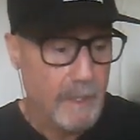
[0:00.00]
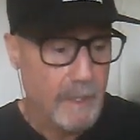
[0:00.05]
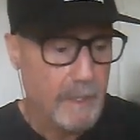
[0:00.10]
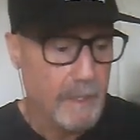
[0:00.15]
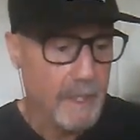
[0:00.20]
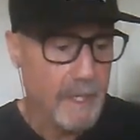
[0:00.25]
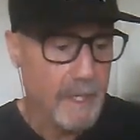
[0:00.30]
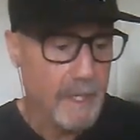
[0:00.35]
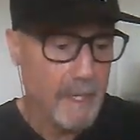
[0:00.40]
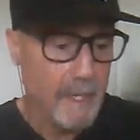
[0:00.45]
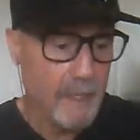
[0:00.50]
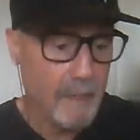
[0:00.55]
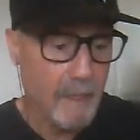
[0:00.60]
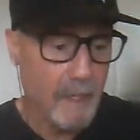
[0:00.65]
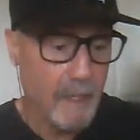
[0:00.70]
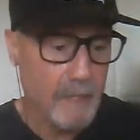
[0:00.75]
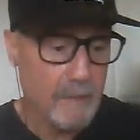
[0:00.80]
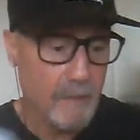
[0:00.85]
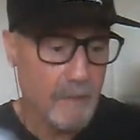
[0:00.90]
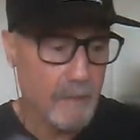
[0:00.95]
Yeah,
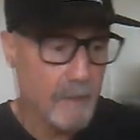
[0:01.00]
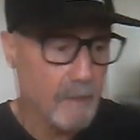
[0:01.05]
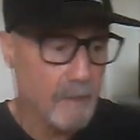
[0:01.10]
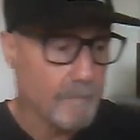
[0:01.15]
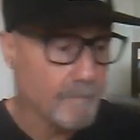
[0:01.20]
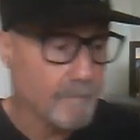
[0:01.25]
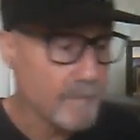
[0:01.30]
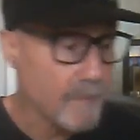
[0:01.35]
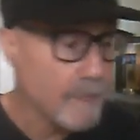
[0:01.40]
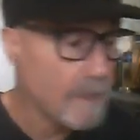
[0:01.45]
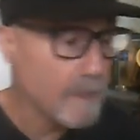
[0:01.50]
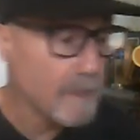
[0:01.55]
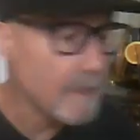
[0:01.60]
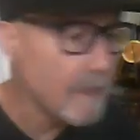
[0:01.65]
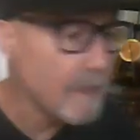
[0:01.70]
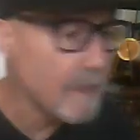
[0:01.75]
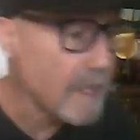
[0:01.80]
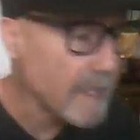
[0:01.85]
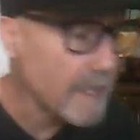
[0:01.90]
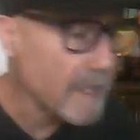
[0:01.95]
I
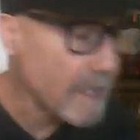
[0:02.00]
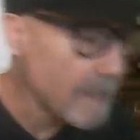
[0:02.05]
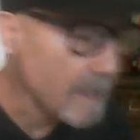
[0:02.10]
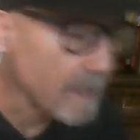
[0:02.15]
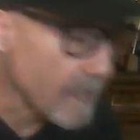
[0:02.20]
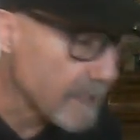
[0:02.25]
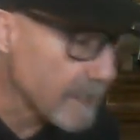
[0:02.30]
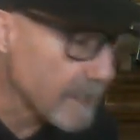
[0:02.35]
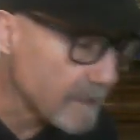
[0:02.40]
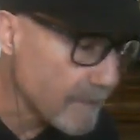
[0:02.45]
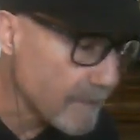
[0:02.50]
got a lot of